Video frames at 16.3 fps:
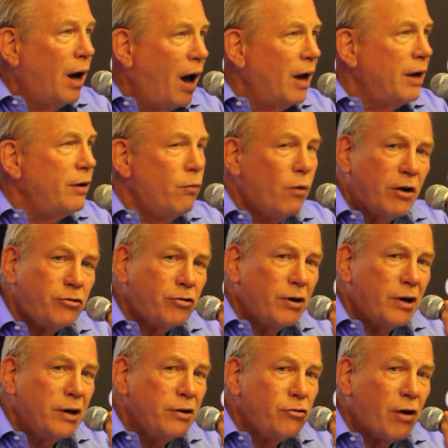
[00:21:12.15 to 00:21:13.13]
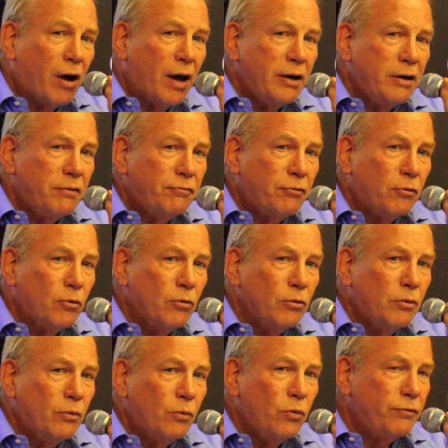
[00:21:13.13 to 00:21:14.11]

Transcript: on Russia and China for